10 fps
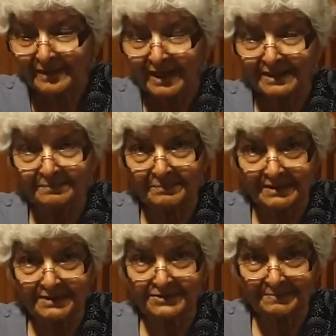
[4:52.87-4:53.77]
I
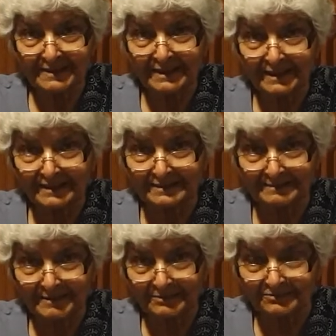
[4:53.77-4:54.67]
burnt my hand
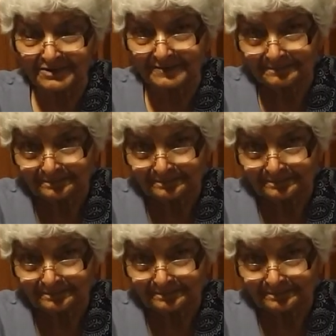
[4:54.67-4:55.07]
about